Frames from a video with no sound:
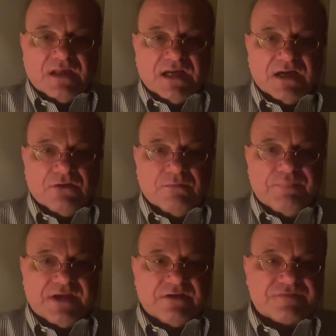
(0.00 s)
How
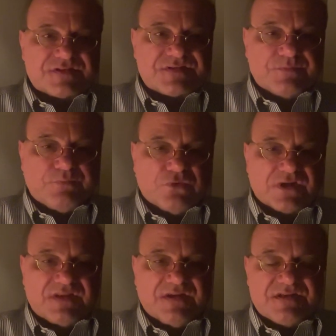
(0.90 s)
big of a
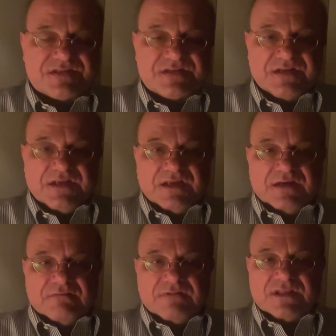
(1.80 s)
support there is
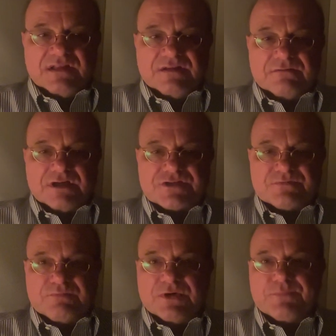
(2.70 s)
within the
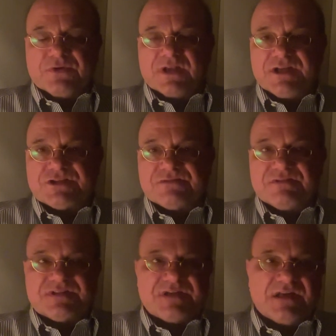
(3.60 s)
Russian population
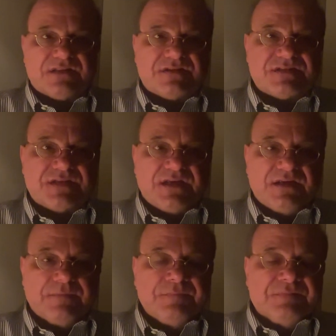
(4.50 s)
is hard to
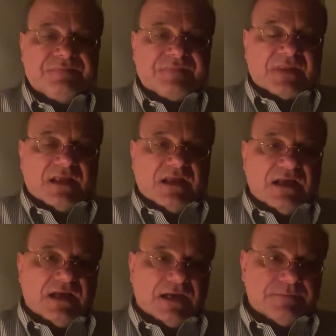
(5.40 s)
say.
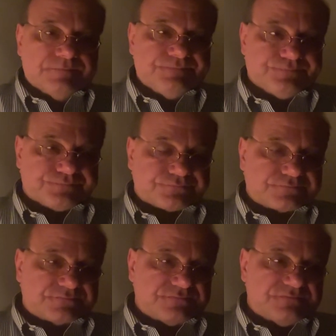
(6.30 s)

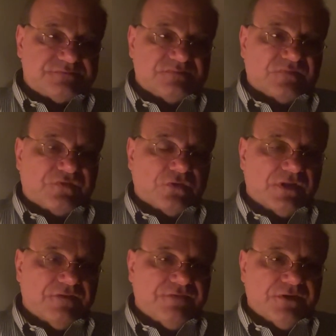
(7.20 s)
For
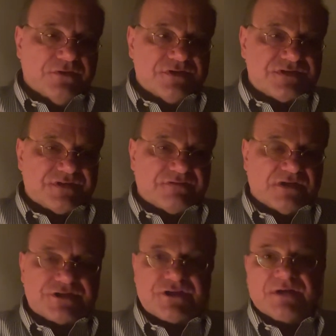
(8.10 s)
the viewers in
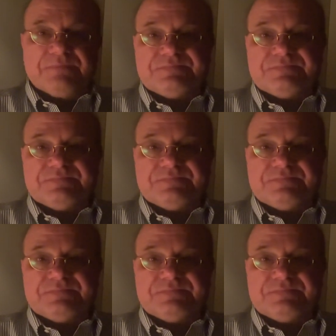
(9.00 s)
Russia,